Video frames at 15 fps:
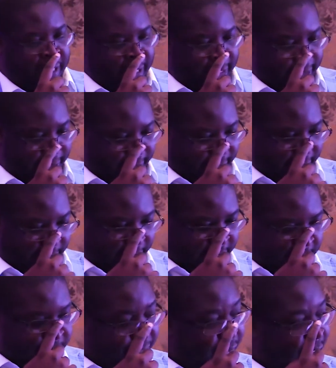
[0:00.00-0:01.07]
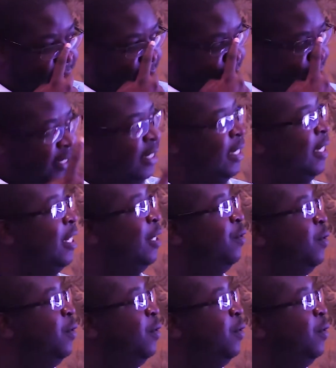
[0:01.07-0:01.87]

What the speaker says: can just fill in